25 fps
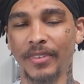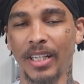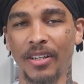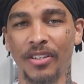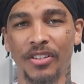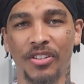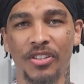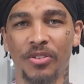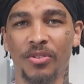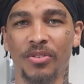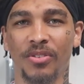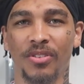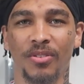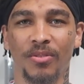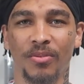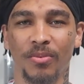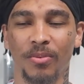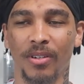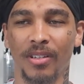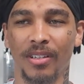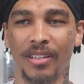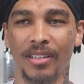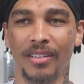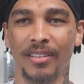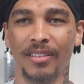shoes is
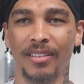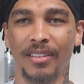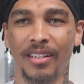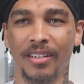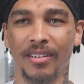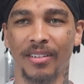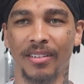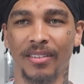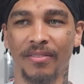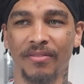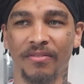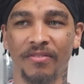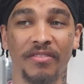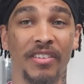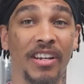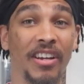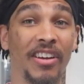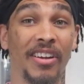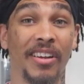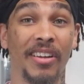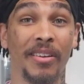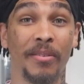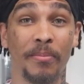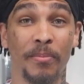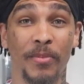really, they're
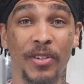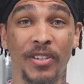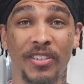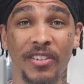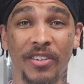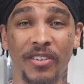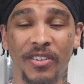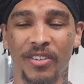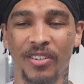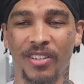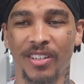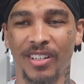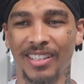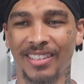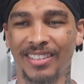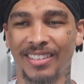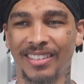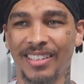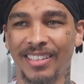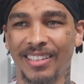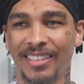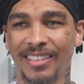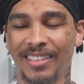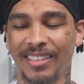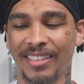very
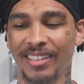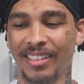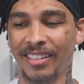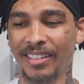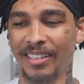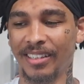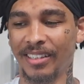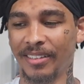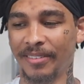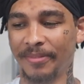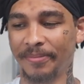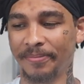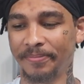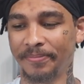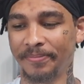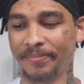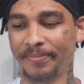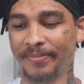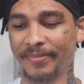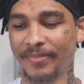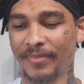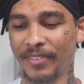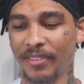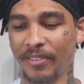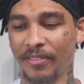materialistic
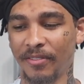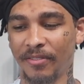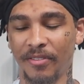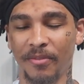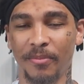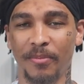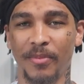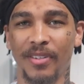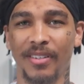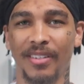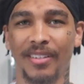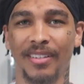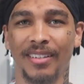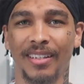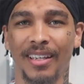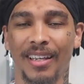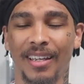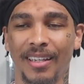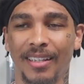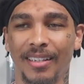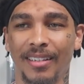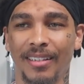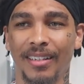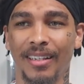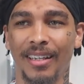for me,
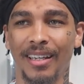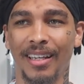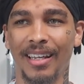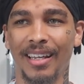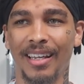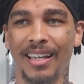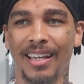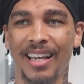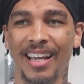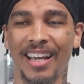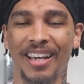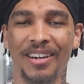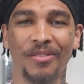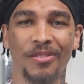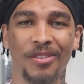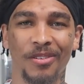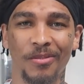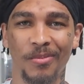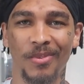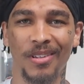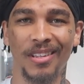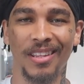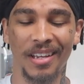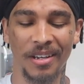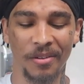and I don't want
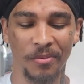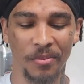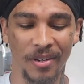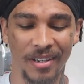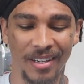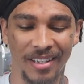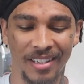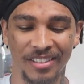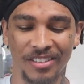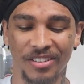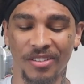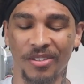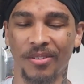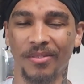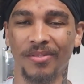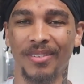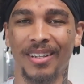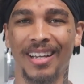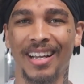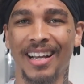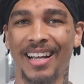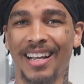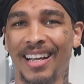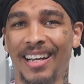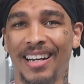to be that way. So
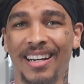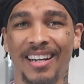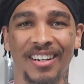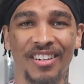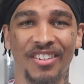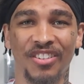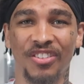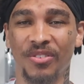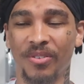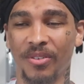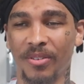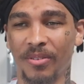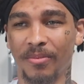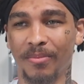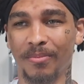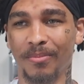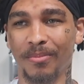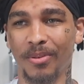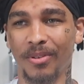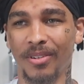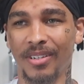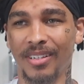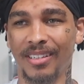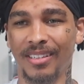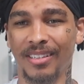I got out of Jordan
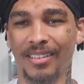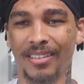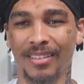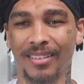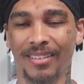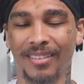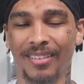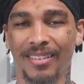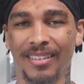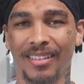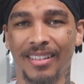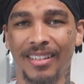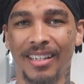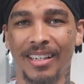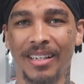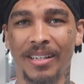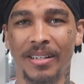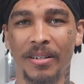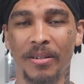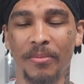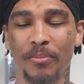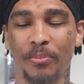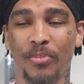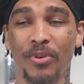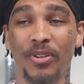
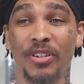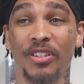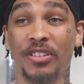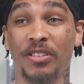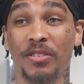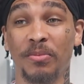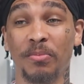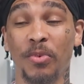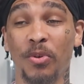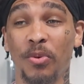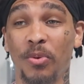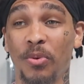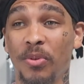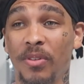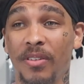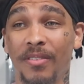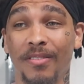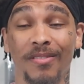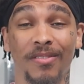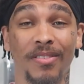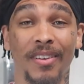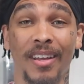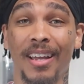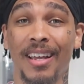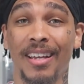pretty smooth
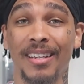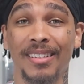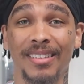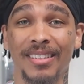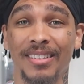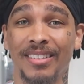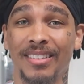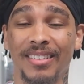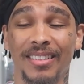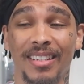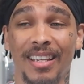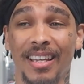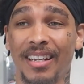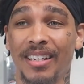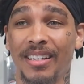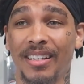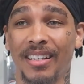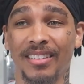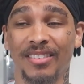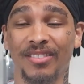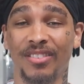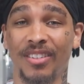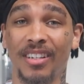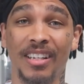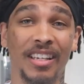and fast. It just kind of,
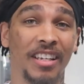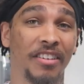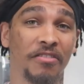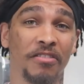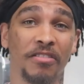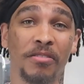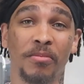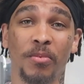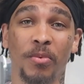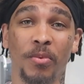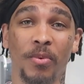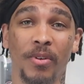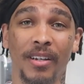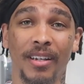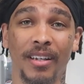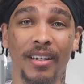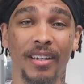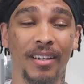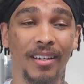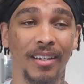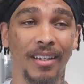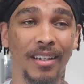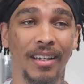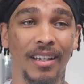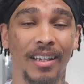I started giving them
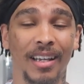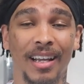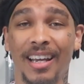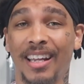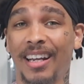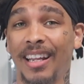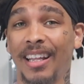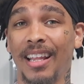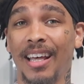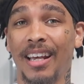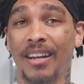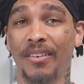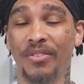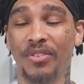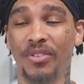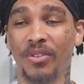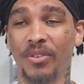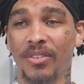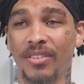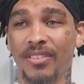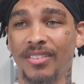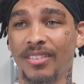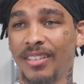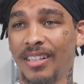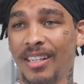away. I had a lot of
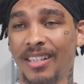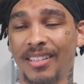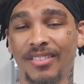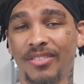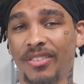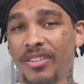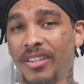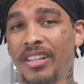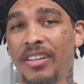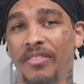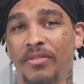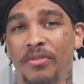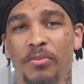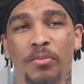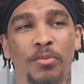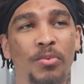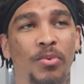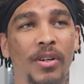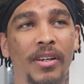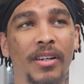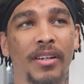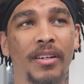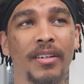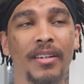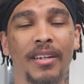Jordans and I just started giving them
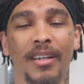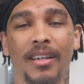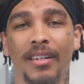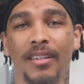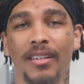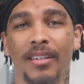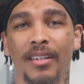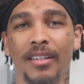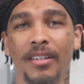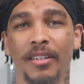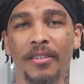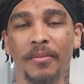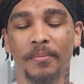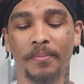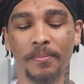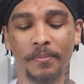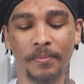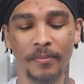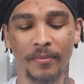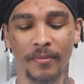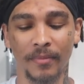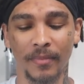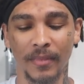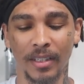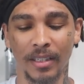away. And
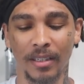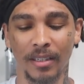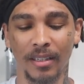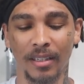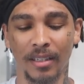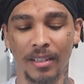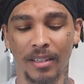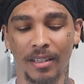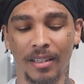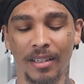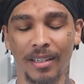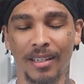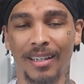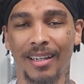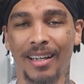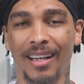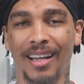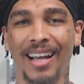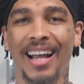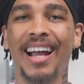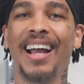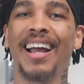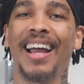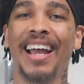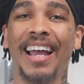
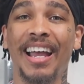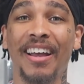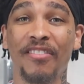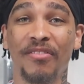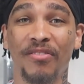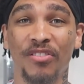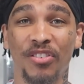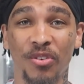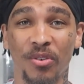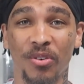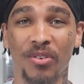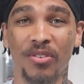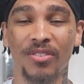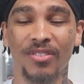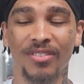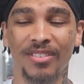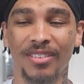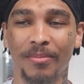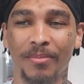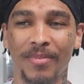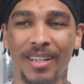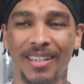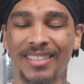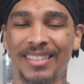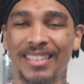I have Jordans.
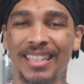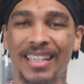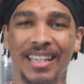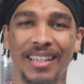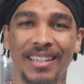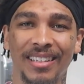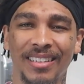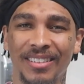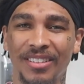I'm not saying